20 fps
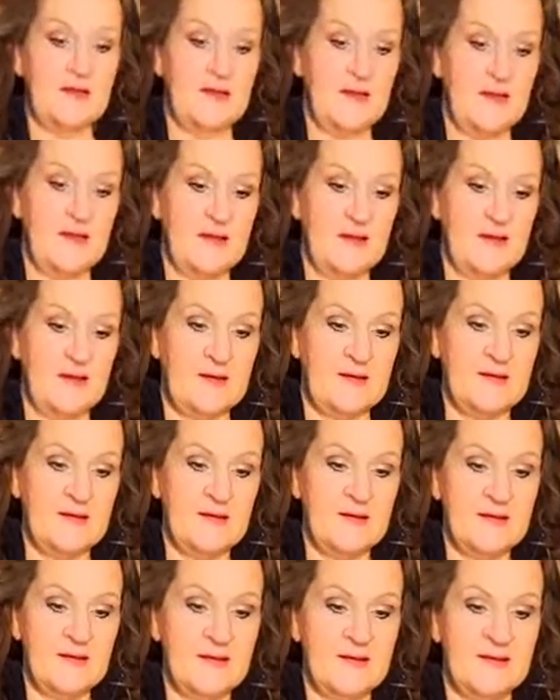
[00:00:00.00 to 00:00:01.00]
uh,
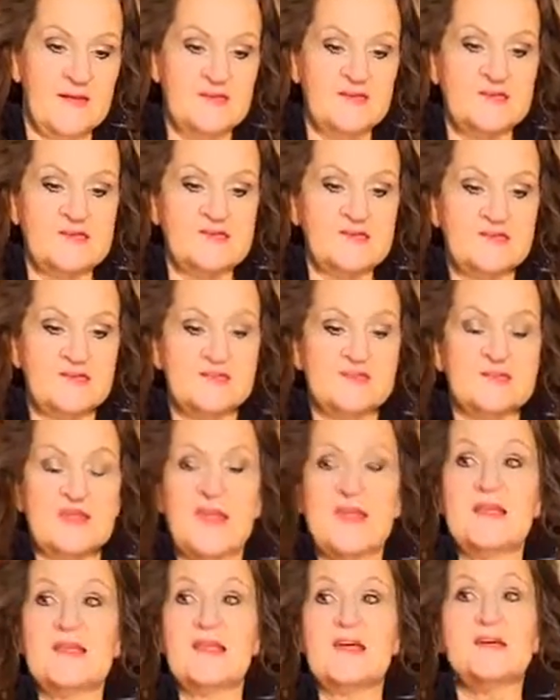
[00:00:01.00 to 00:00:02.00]
conditions
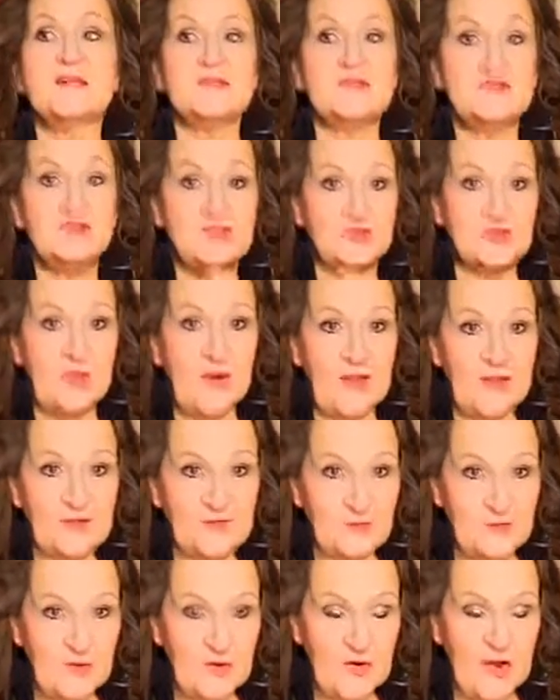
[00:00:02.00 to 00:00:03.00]
like
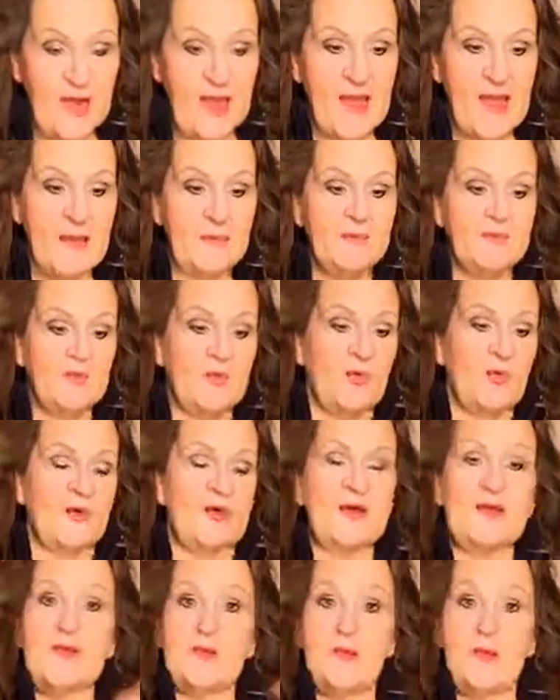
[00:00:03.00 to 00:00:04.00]
stress, perhaps,
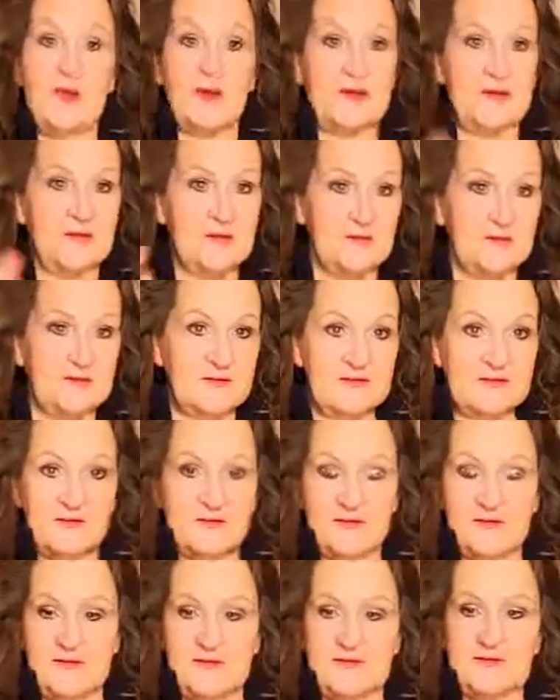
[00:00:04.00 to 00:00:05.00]
or any chronic
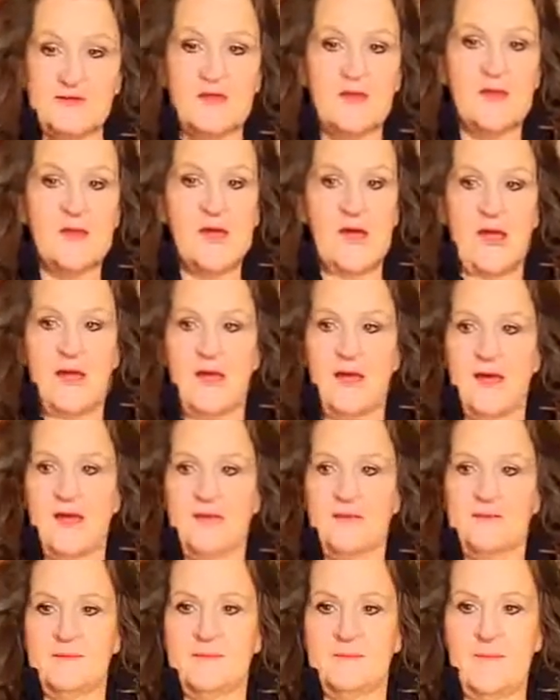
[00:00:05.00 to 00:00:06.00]
illnesses,
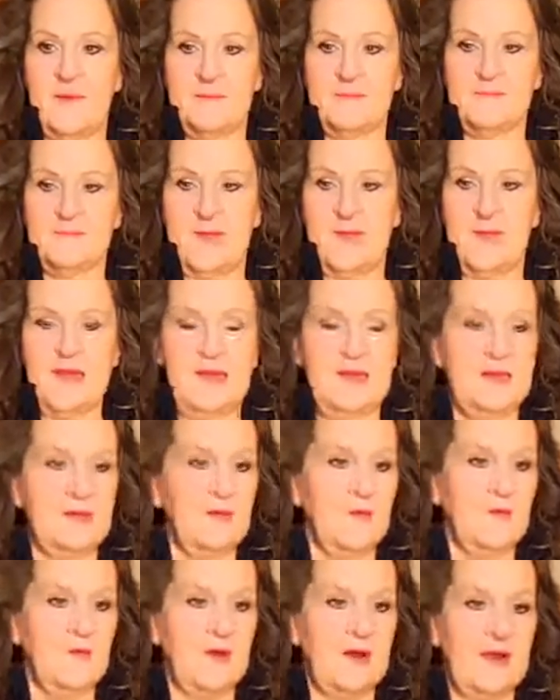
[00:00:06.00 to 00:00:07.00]
uh, pain,
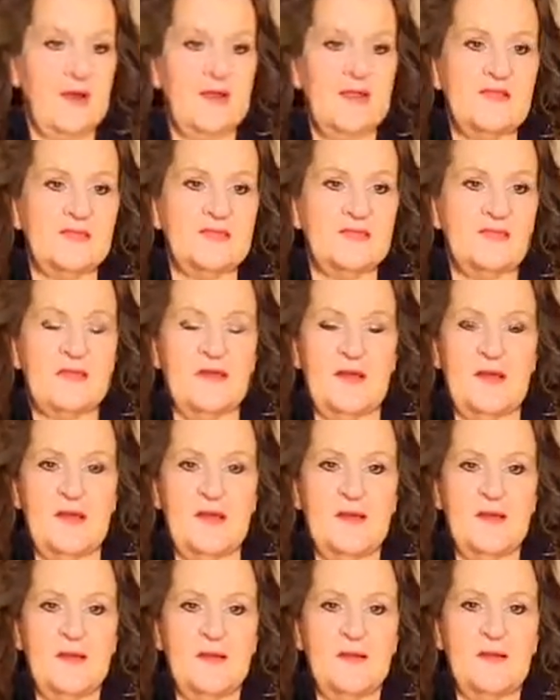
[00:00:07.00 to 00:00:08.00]
or any
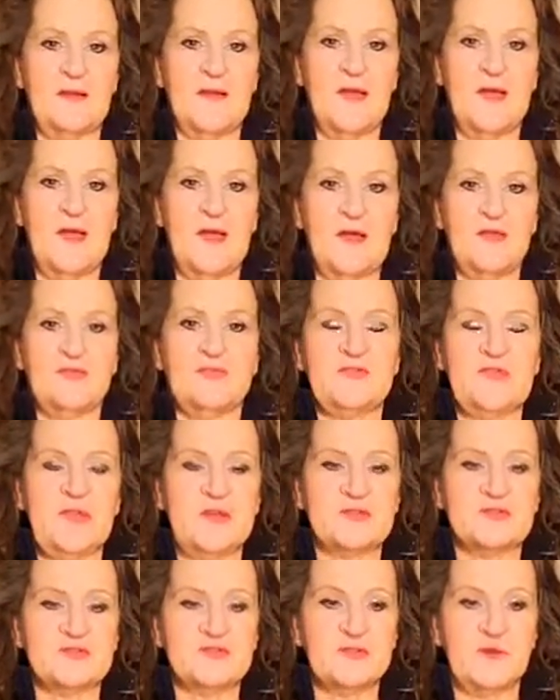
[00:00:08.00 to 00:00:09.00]
uh, health
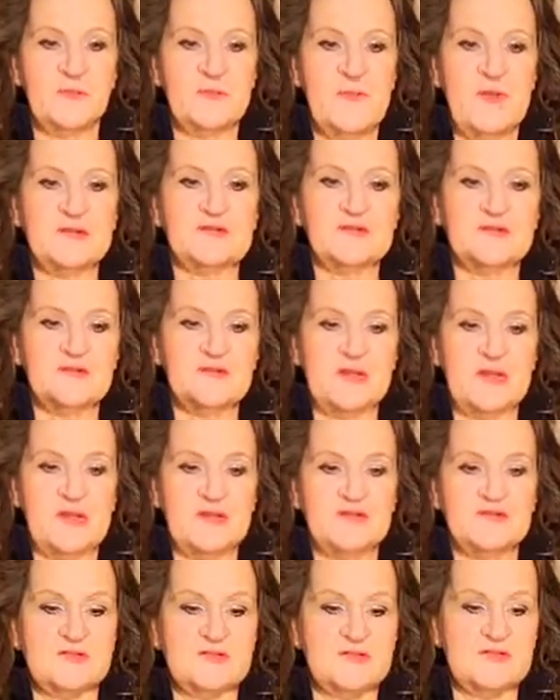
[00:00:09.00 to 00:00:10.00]
challenges or mental
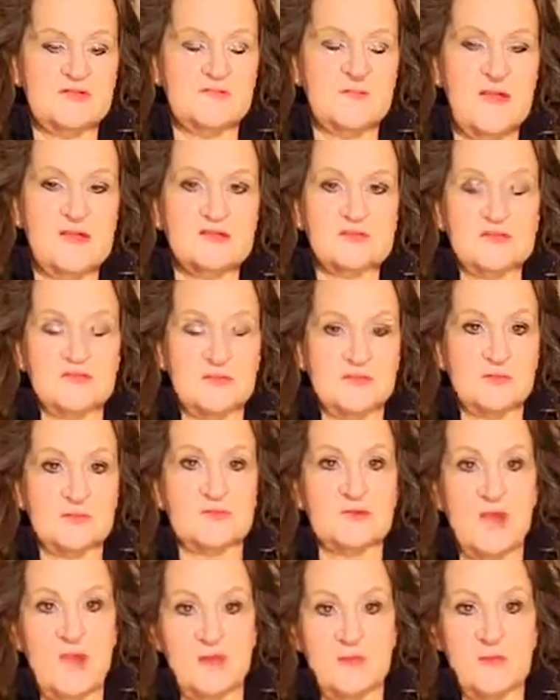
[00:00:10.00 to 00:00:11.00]
challenges, especially since
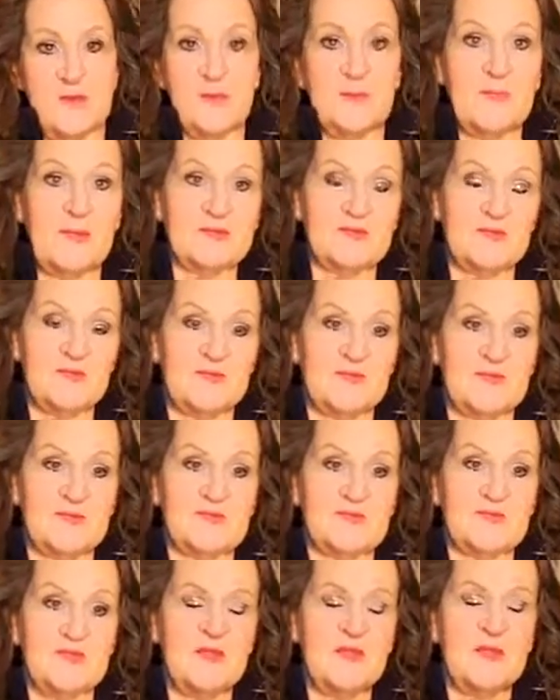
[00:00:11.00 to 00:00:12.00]
we're talking about mental
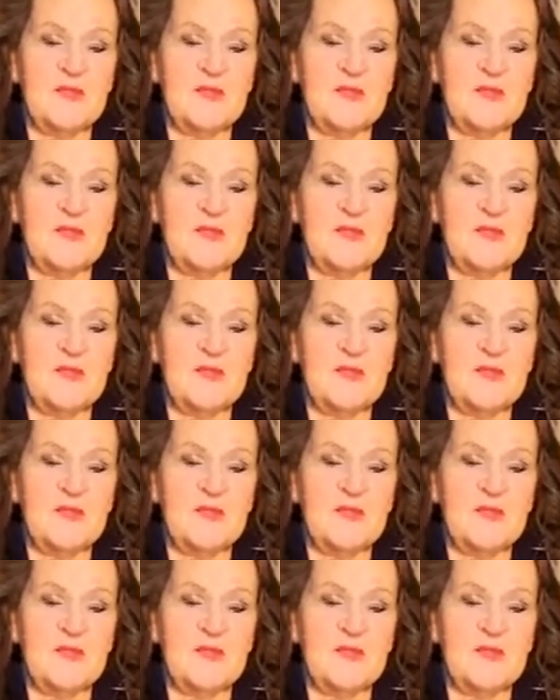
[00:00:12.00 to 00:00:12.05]
this